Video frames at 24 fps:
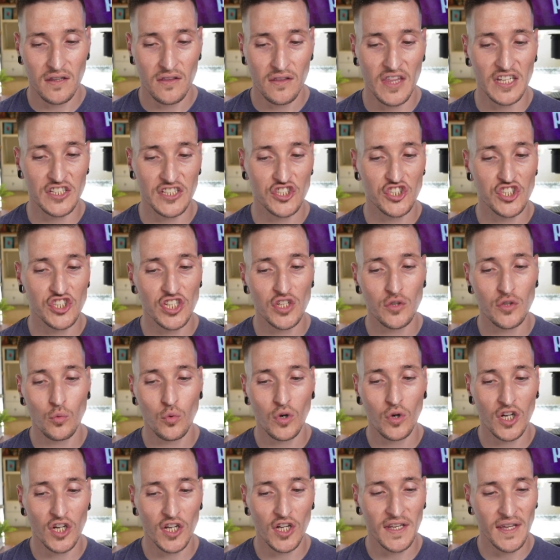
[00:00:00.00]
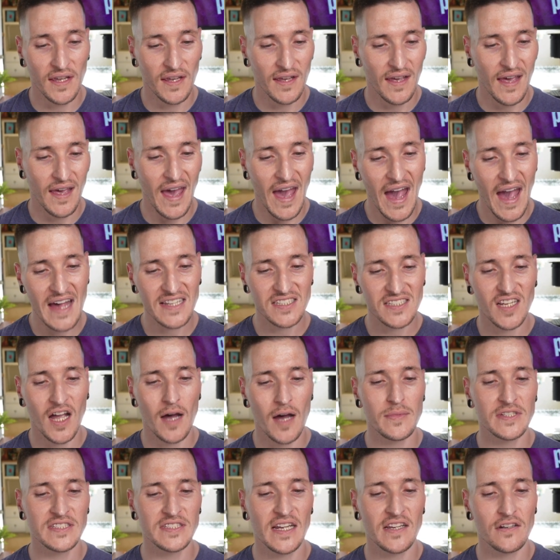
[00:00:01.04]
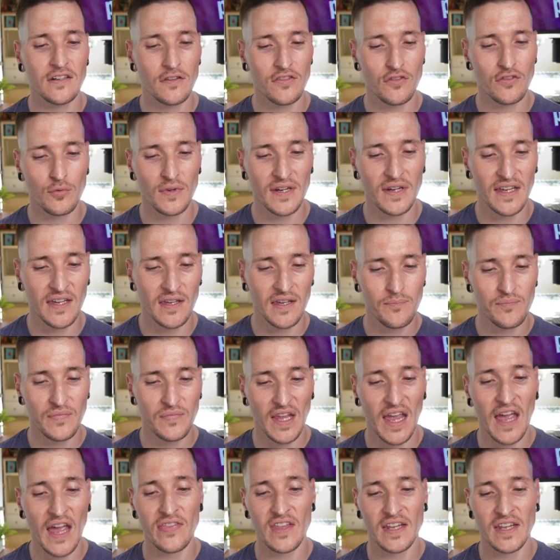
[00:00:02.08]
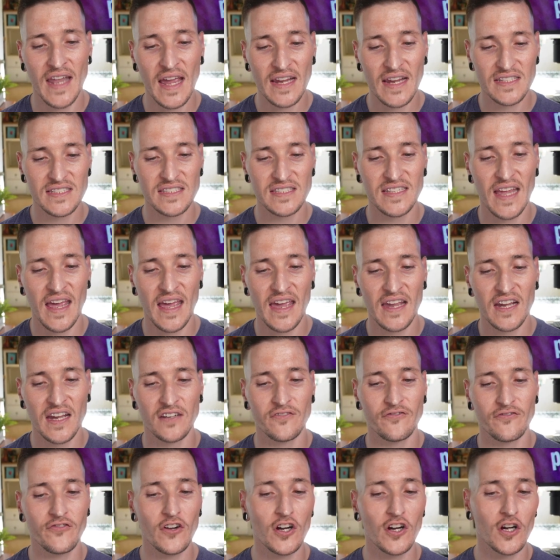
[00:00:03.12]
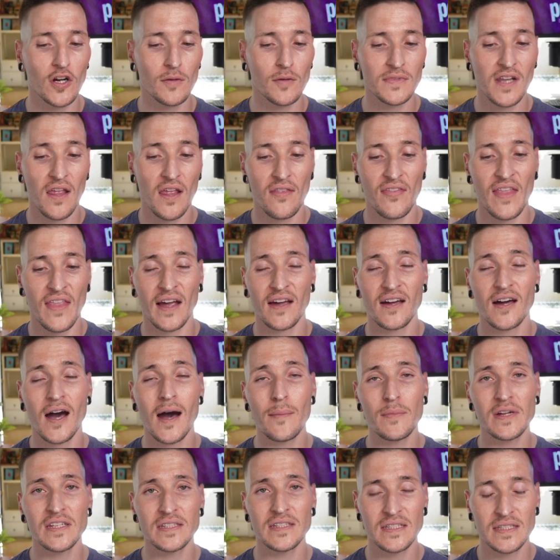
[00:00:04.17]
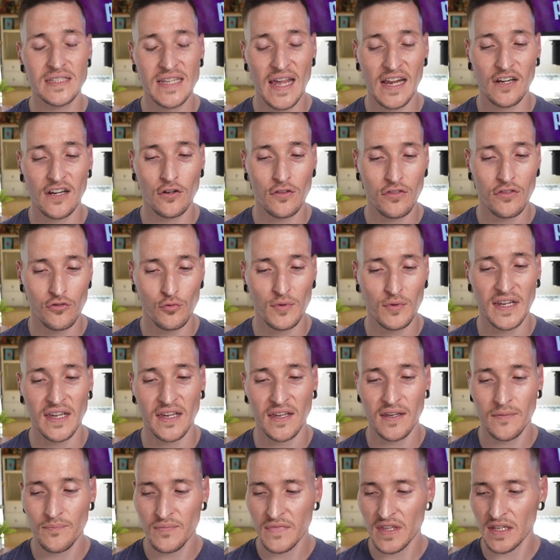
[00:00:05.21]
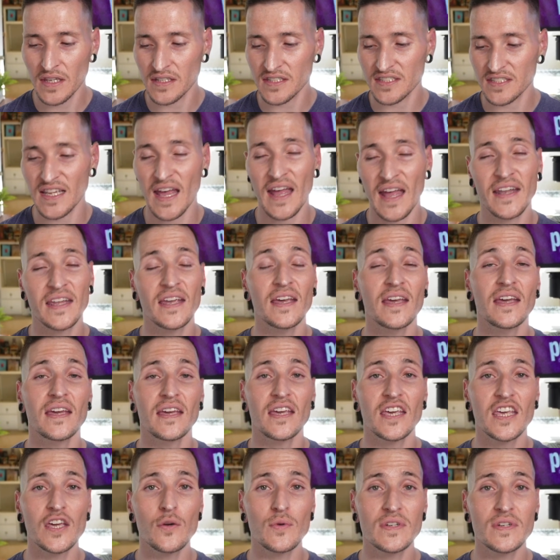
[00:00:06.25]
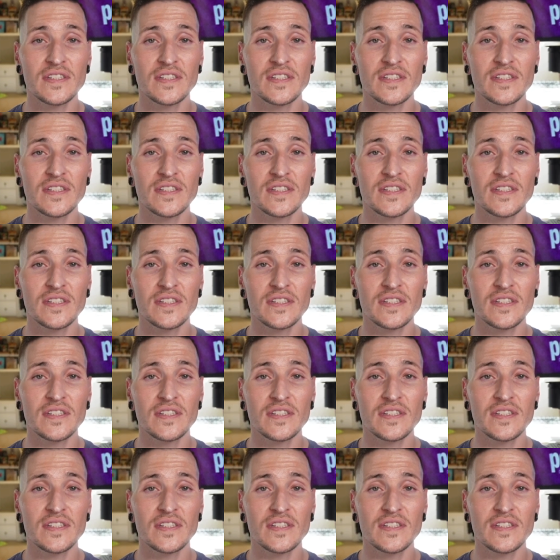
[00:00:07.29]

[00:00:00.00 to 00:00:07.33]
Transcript: that she would ask Commentator 3, and the next day confirmed that Commentator 3 said he